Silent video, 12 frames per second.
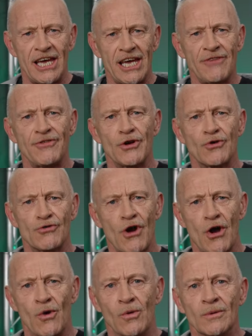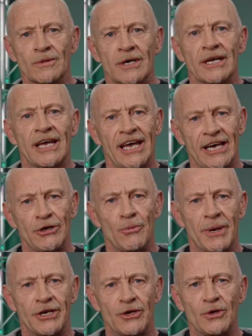If you grow and you
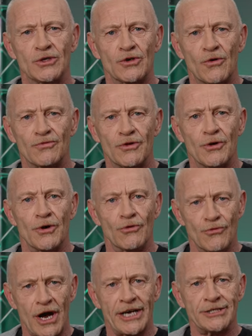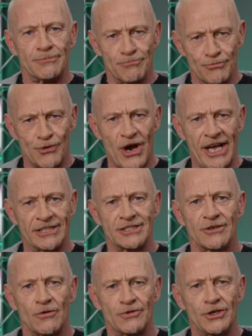make use of the right brand
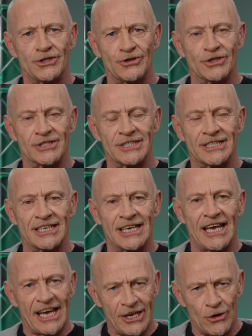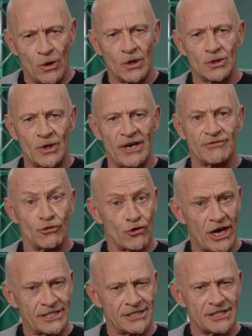of nutrients, and you also have the
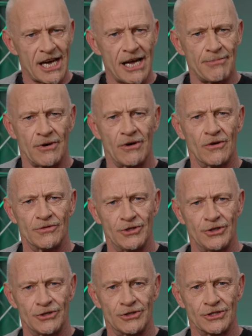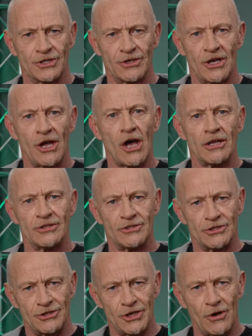right type of nutrients,
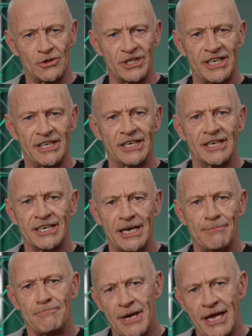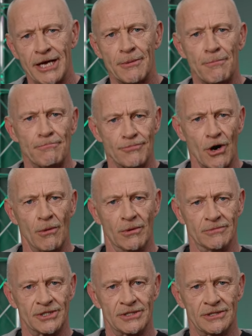the dosing can make
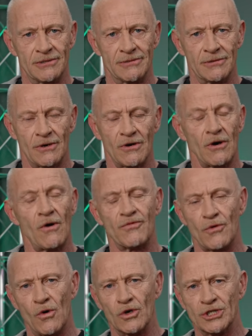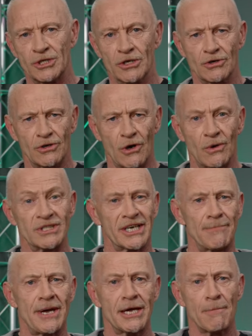problems. Of course, growers
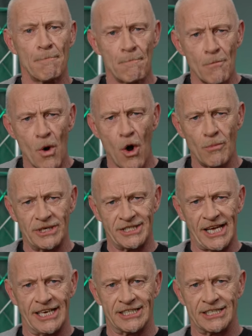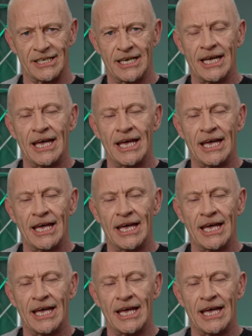can make more mistakes.